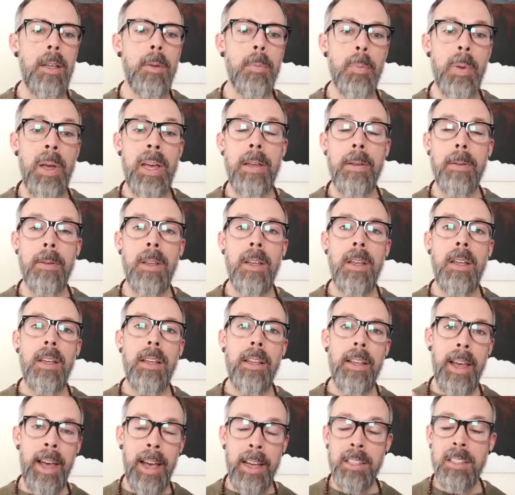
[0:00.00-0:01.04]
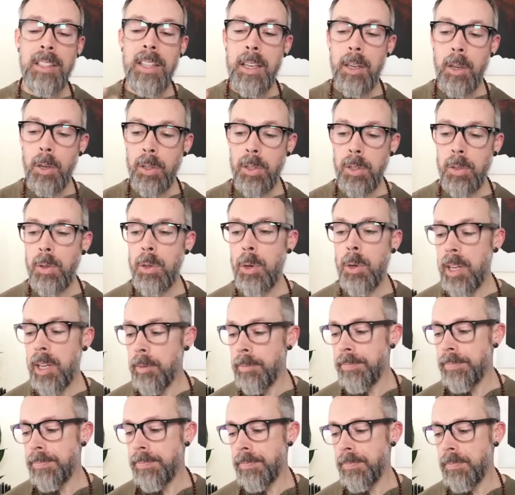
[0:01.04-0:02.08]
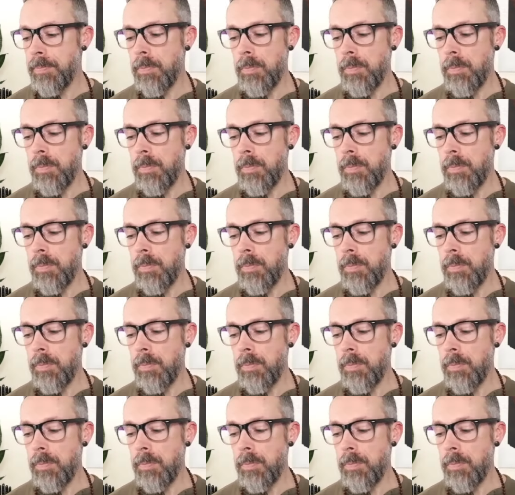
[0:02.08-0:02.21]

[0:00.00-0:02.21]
But as they go through it,